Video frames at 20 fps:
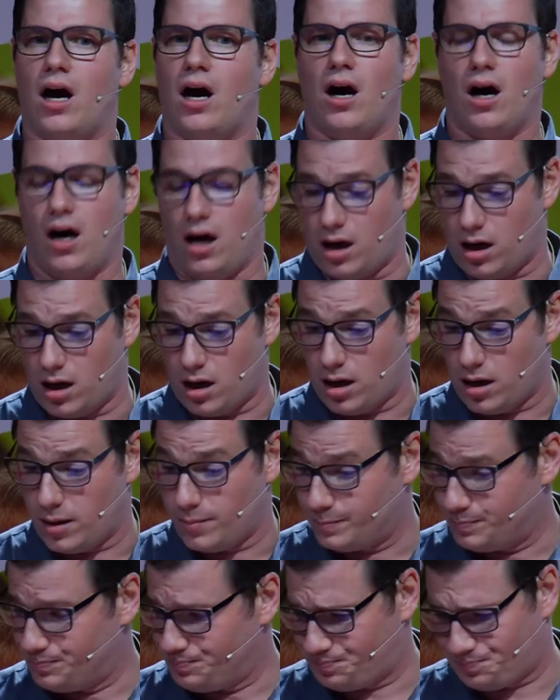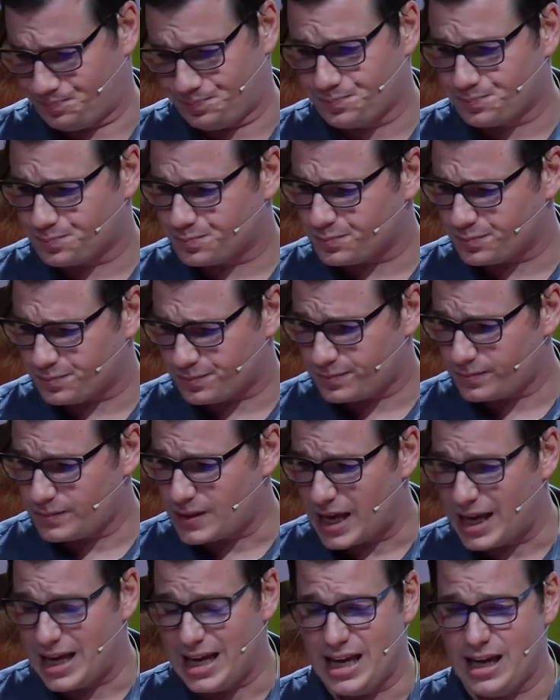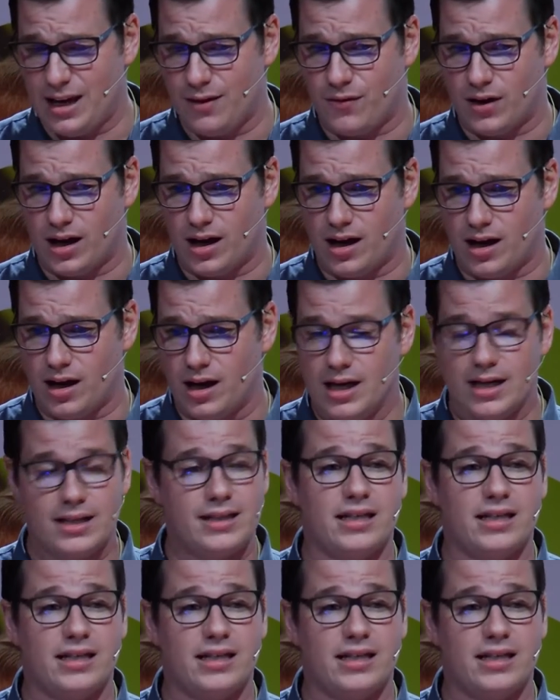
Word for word: are either